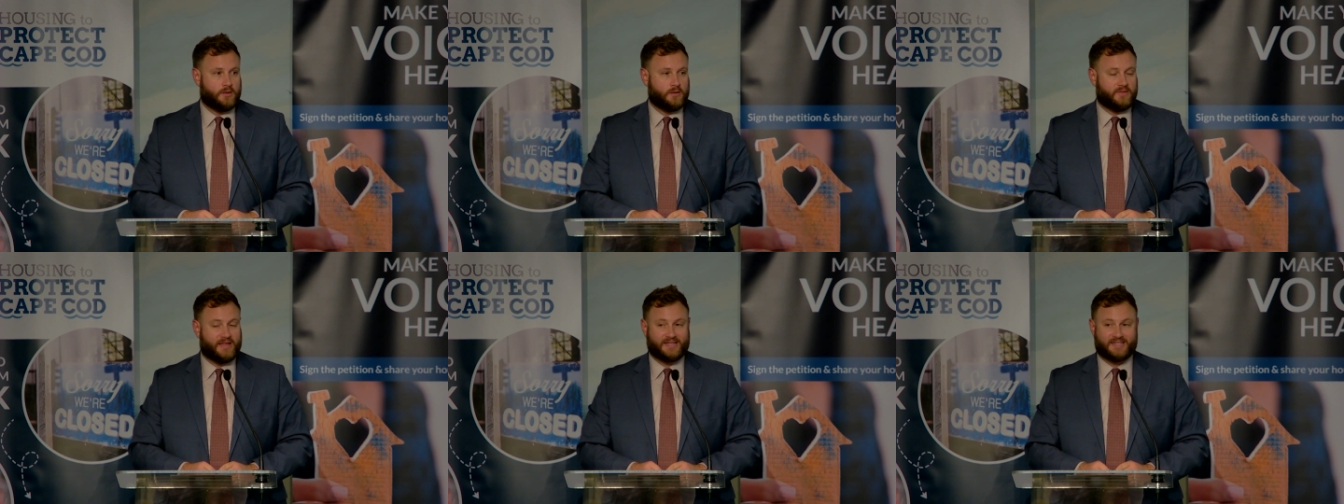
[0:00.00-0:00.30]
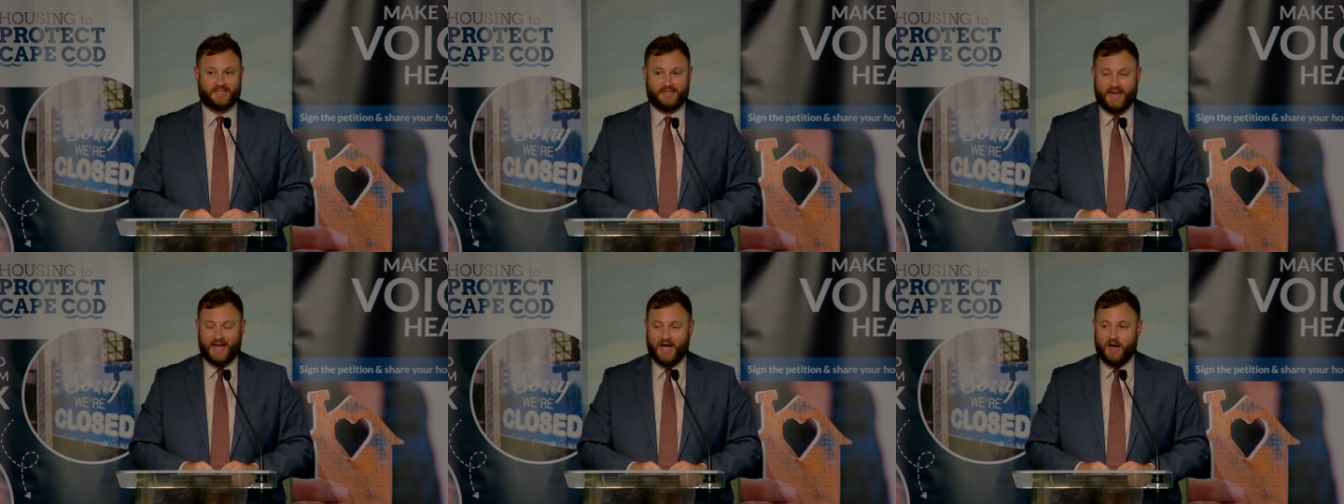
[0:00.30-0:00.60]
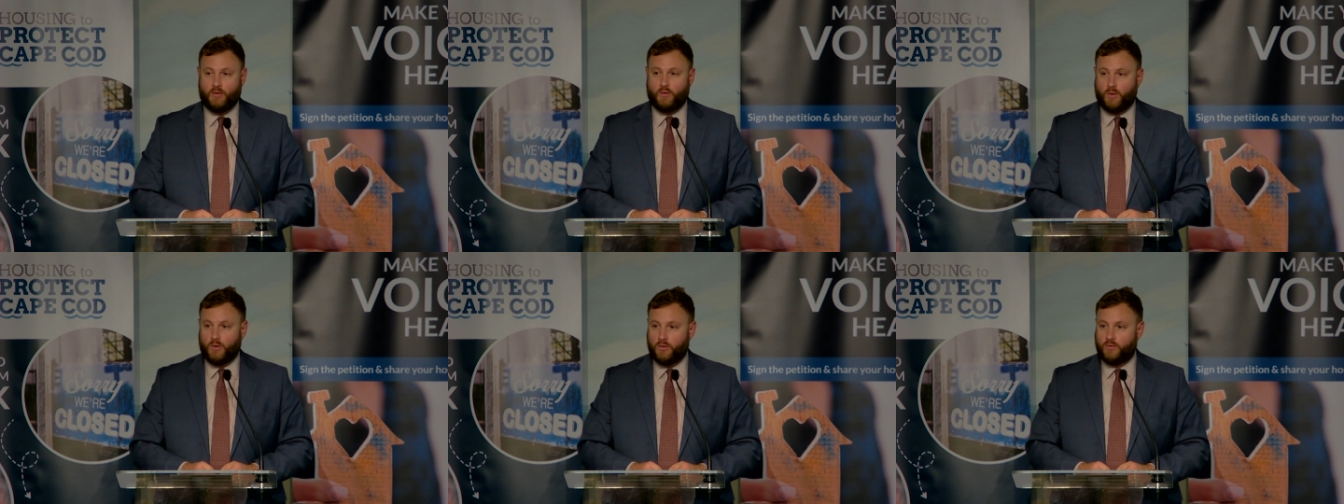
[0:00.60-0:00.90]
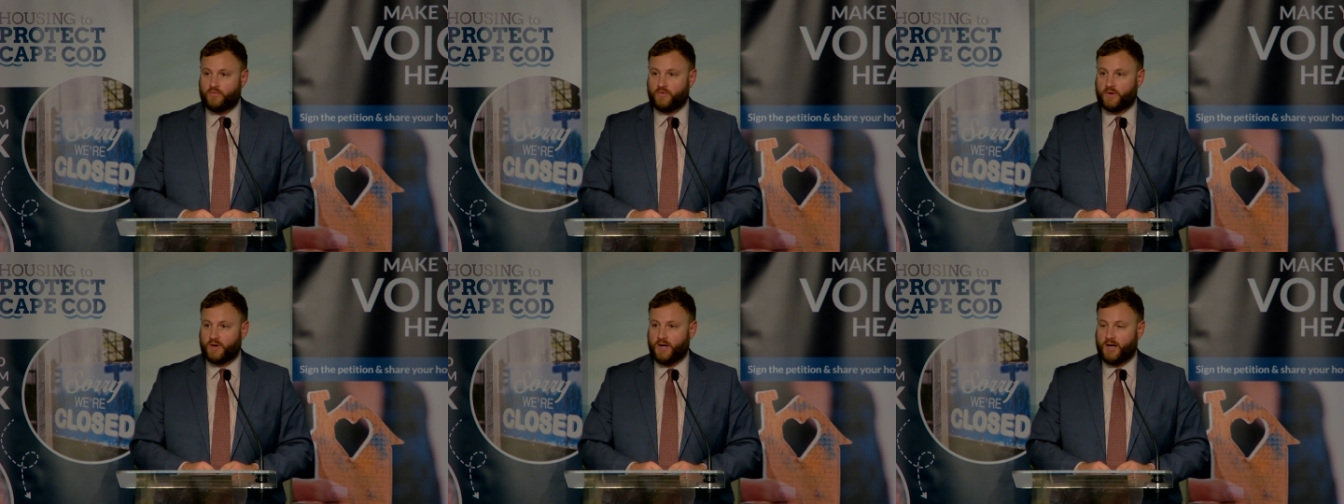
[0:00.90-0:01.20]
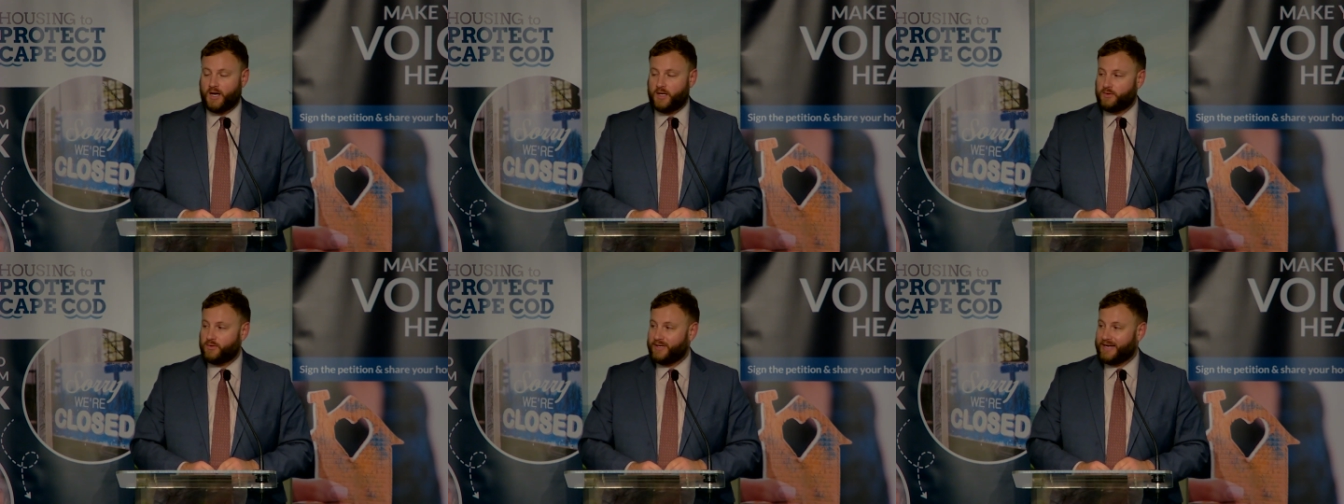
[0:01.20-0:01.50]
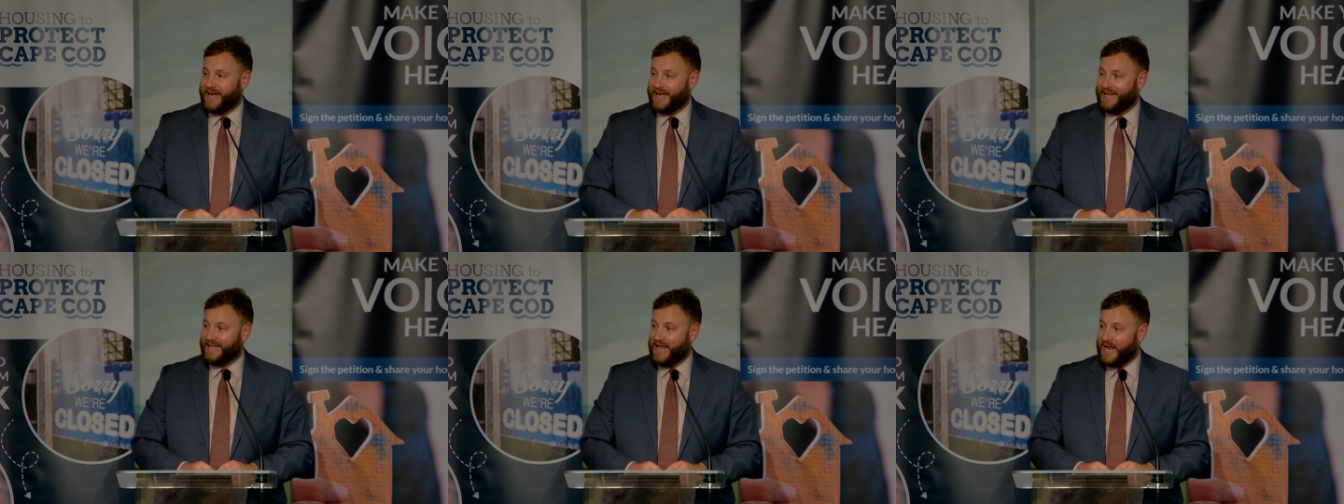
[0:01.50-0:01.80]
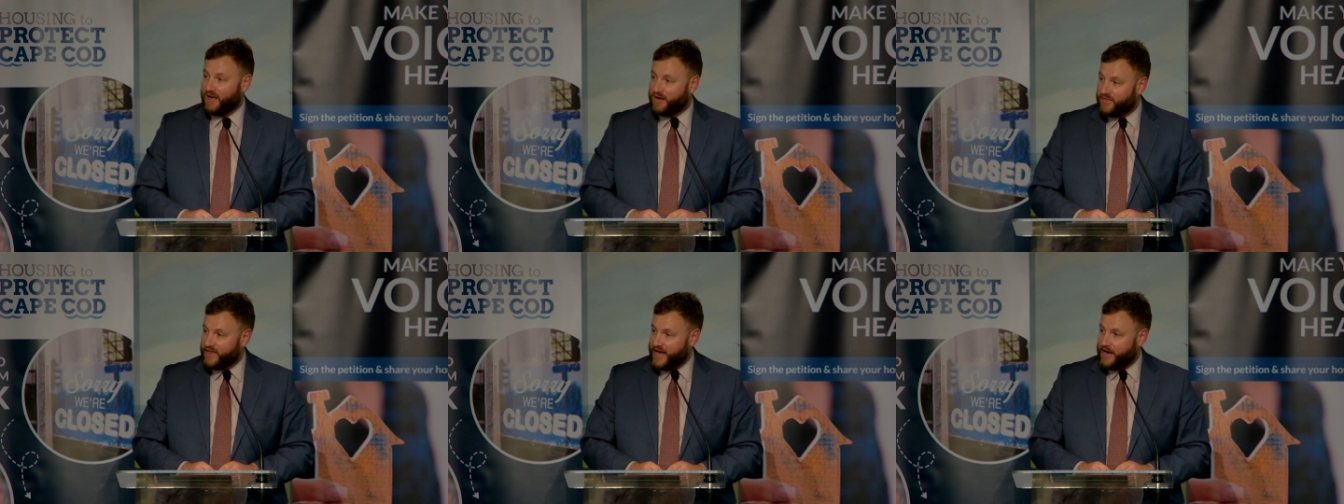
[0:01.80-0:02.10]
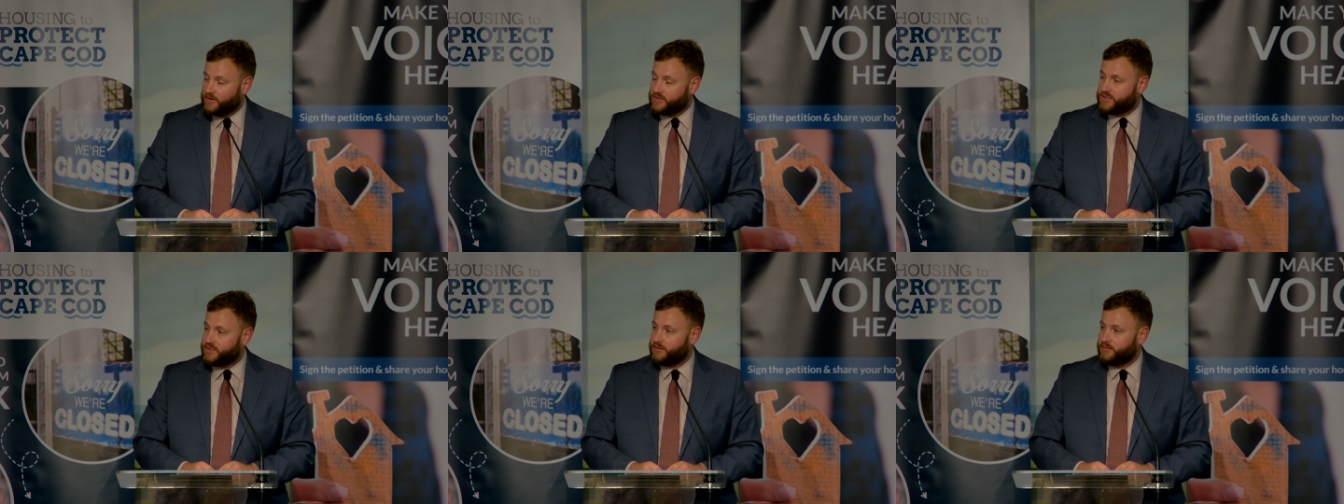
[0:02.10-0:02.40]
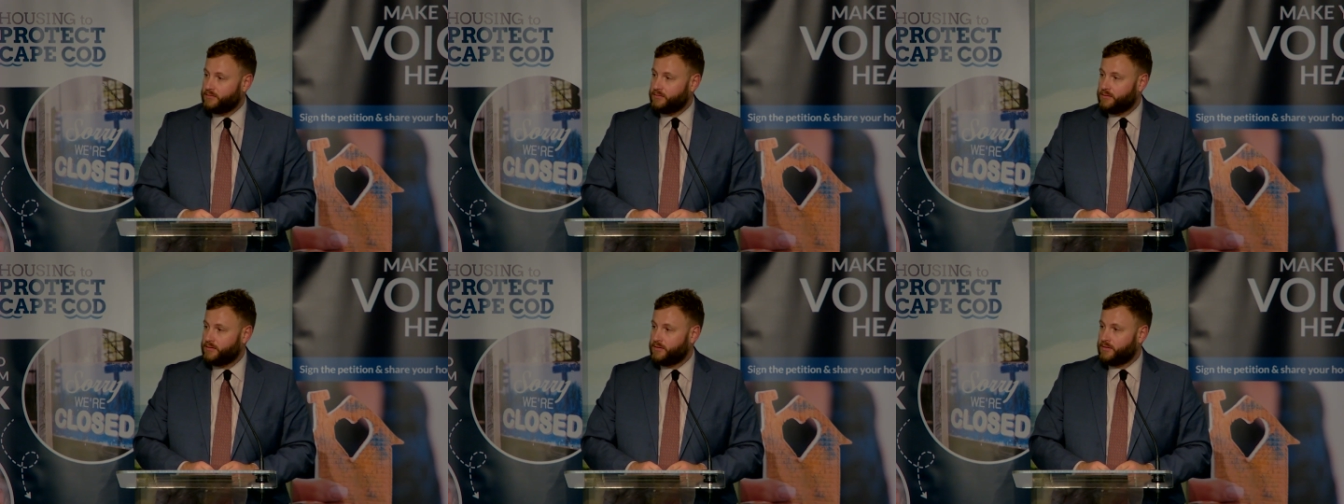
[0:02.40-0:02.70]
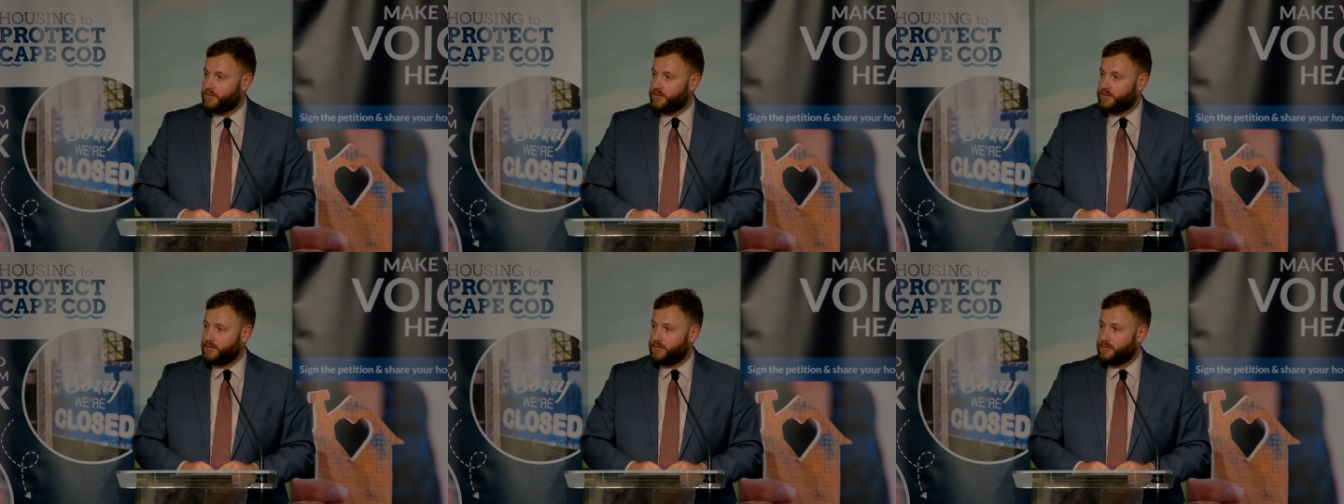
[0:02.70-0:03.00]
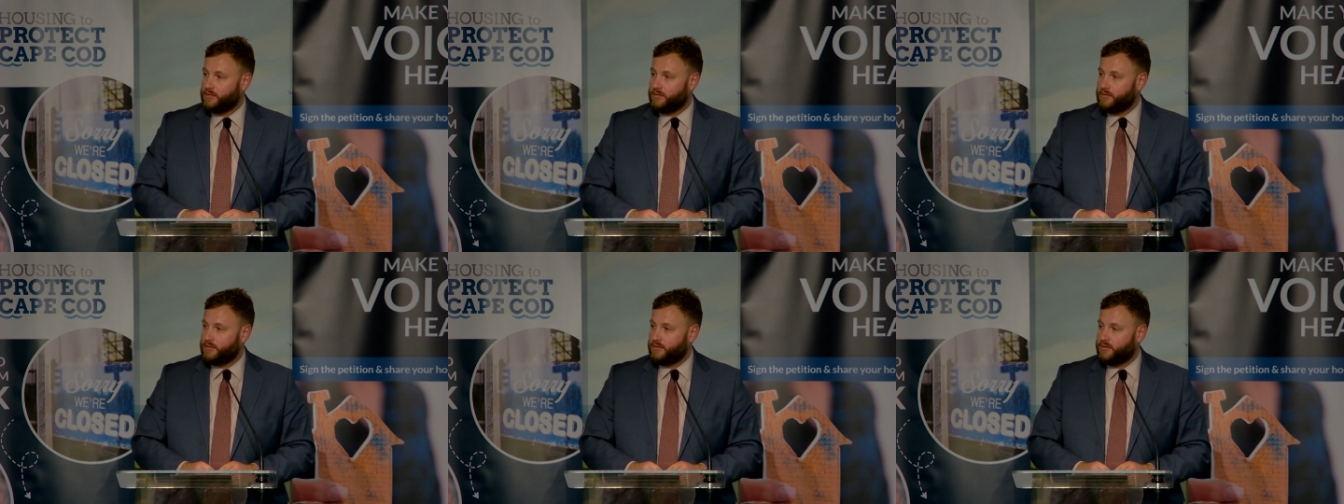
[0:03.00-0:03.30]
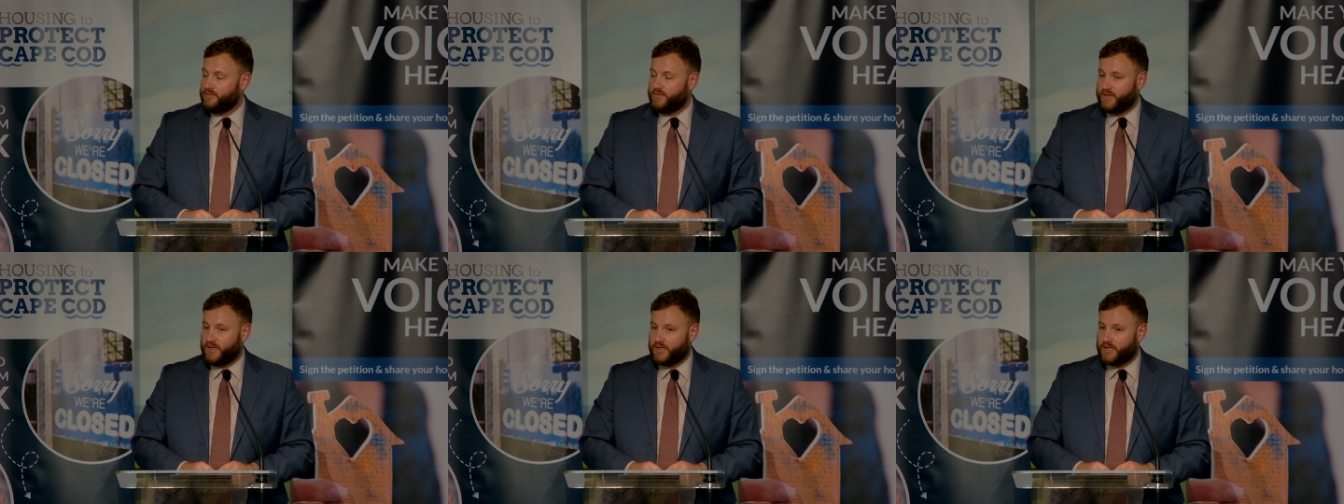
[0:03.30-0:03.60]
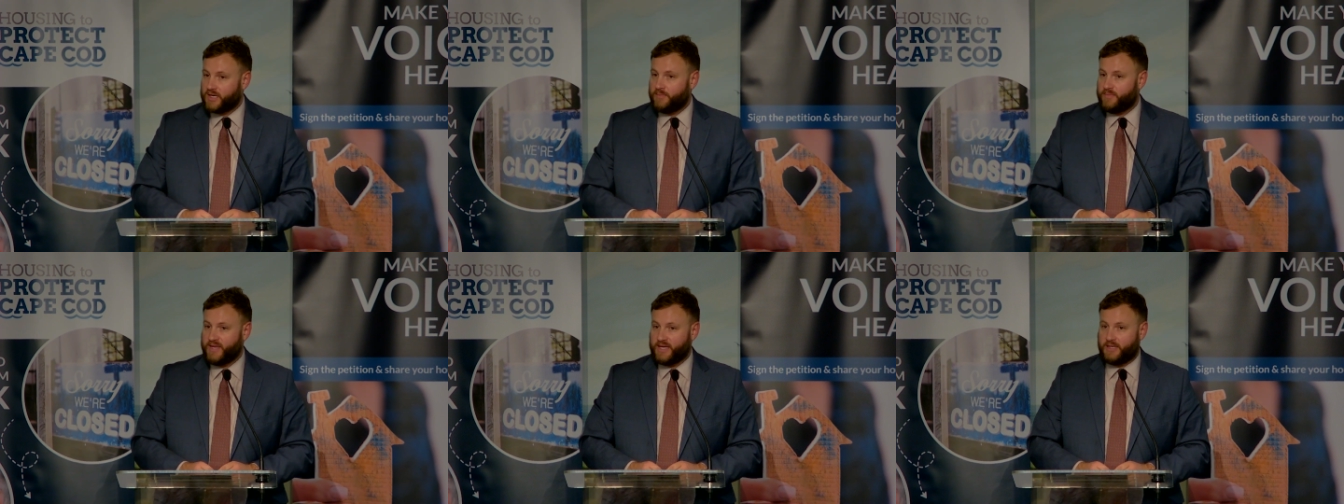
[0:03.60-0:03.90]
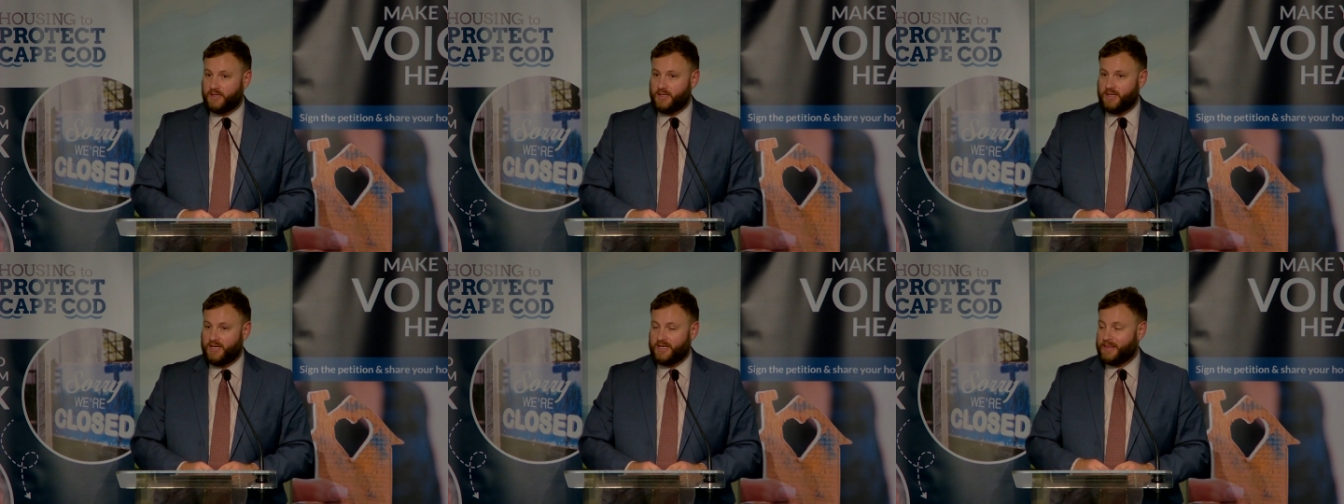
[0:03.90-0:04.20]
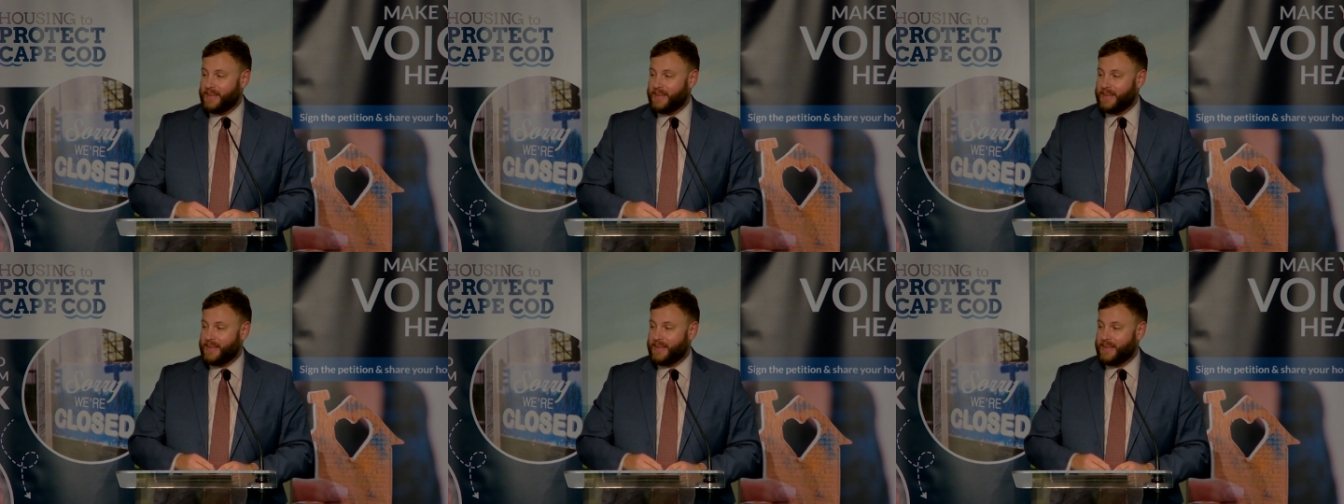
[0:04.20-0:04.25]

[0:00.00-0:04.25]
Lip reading: that's now over $188,000 of the income that you need.